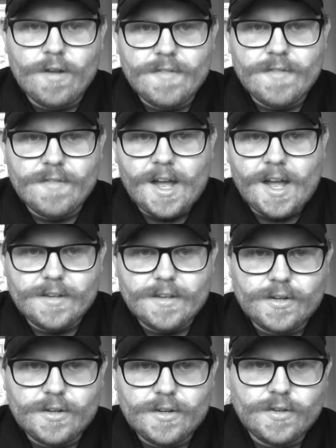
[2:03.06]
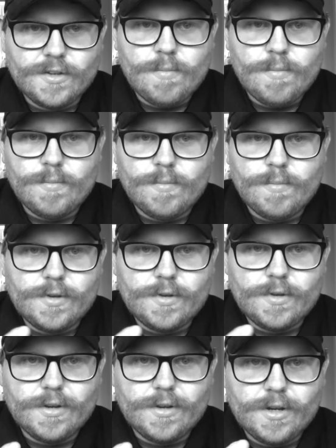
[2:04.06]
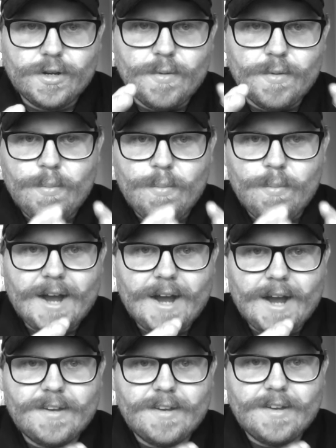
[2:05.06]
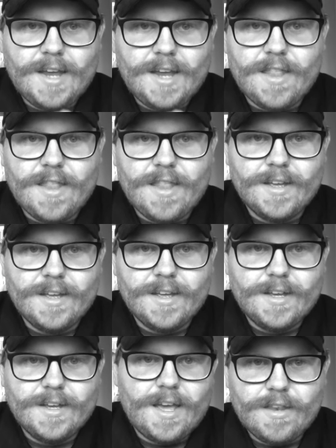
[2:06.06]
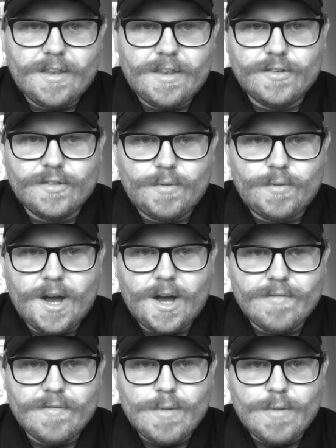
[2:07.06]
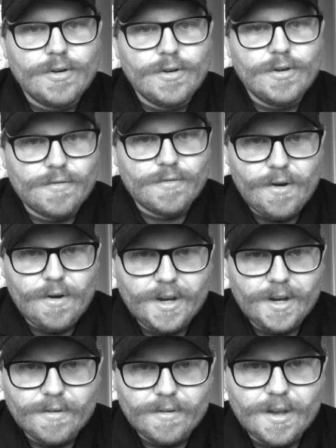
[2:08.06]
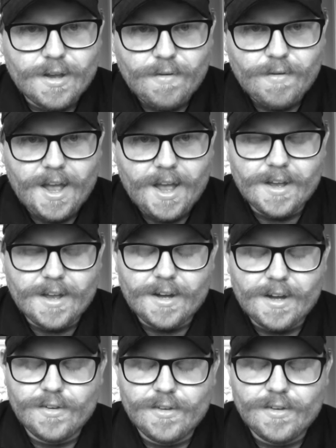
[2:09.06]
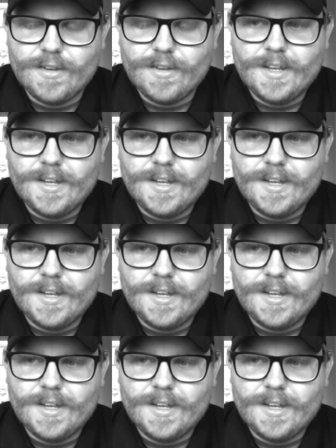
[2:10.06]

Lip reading: of that just compacted together into some kind of emotional roller coaster where I just,